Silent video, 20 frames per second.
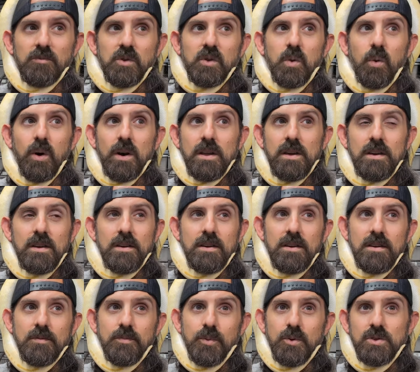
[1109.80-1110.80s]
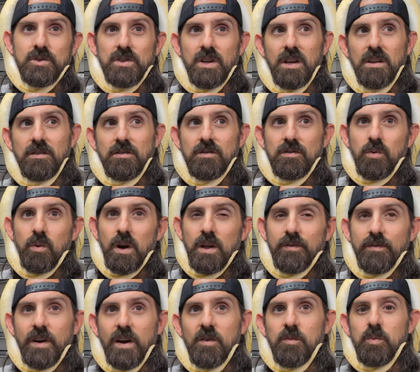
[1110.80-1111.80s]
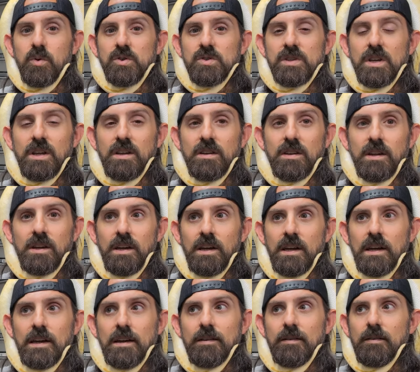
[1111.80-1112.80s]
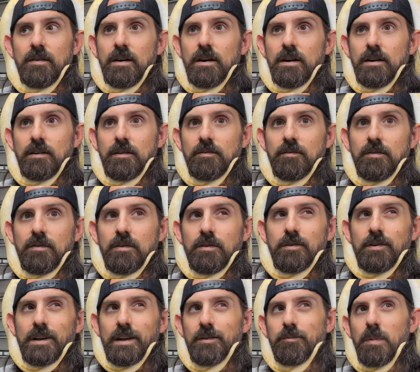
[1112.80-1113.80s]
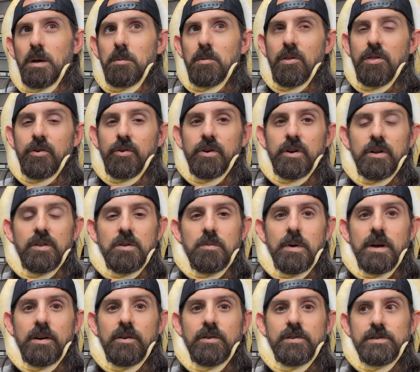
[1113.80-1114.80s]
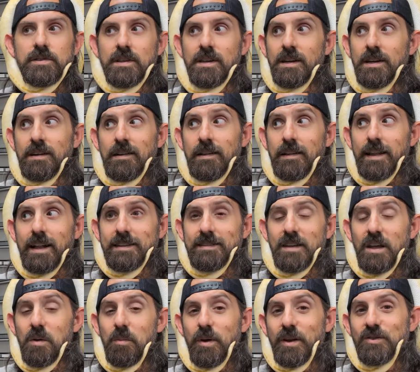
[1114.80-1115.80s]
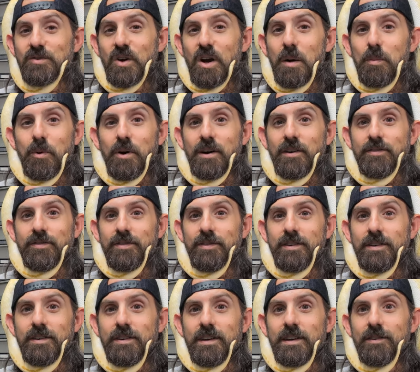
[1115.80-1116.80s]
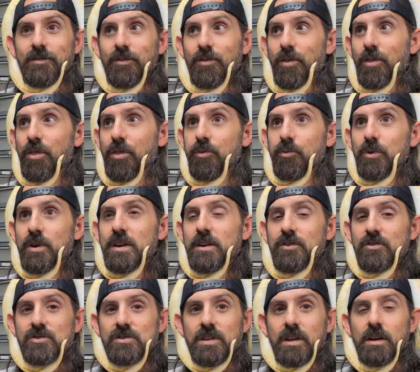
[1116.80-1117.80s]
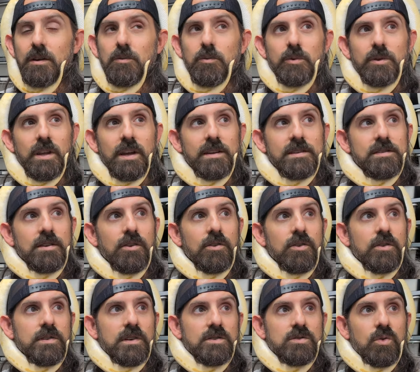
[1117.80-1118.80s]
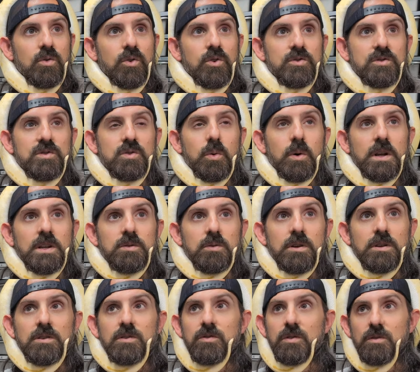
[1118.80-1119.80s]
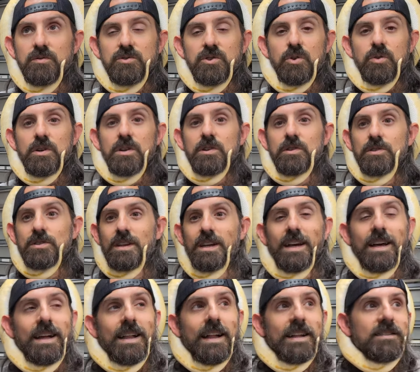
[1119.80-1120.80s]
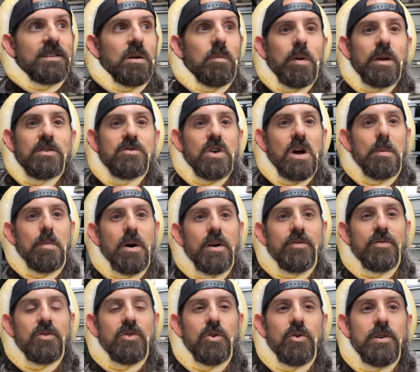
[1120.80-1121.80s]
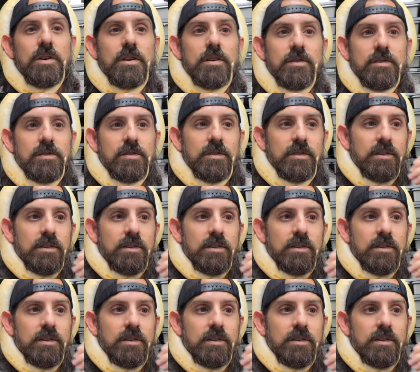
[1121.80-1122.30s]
20%, 25%. I get maybe 30 on the males. That's not a big drop off in 3 years' time. When did I sell those? I sold those in 2022, so that was 2 years. That's not a big drop off in 2 years.